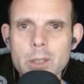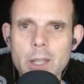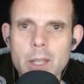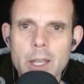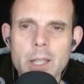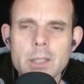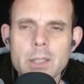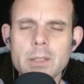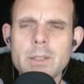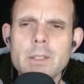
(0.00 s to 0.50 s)

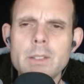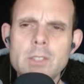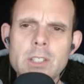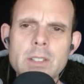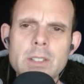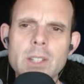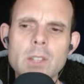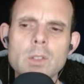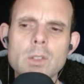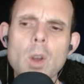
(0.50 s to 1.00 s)
And she
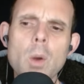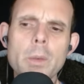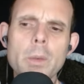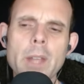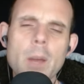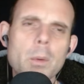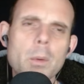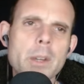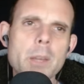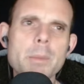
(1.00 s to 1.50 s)
says, oh
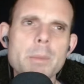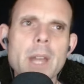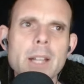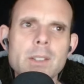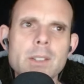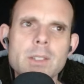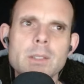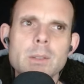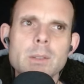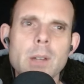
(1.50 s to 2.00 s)
yeah, we'll get back
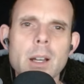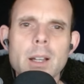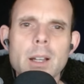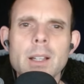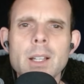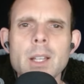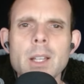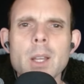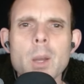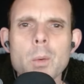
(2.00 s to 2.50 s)

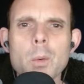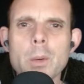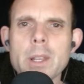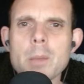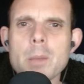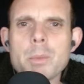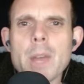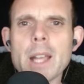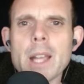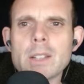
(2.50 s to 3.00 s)

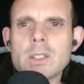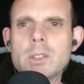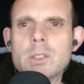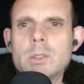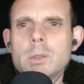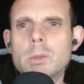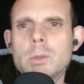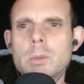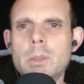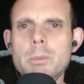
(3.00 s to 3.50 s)

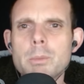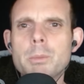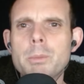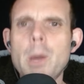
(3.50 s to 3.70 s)
to